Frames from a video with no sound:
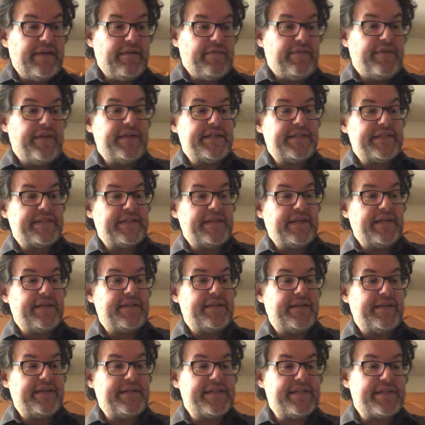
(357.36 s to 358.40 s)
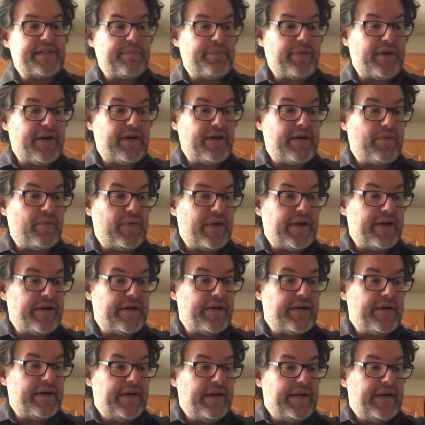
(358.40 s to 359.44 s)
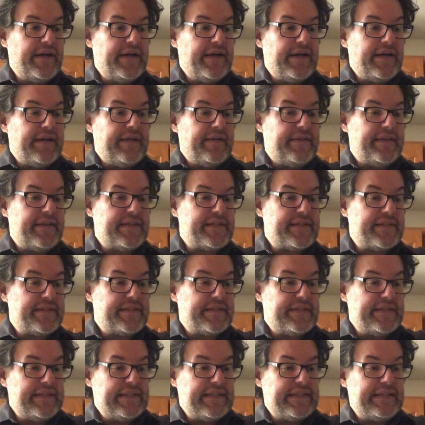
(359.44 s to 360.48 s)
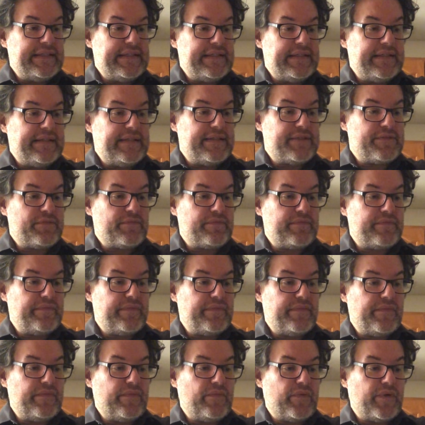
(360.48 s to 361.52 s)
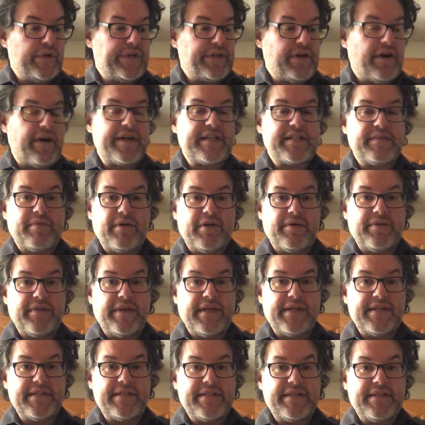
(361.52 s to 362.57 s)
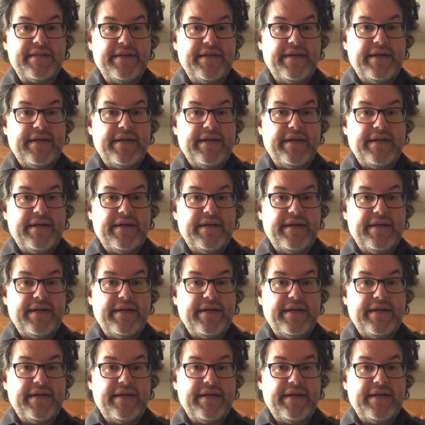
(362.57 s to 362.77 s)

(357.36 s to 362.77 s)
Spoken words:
This is a part where this where he talks about this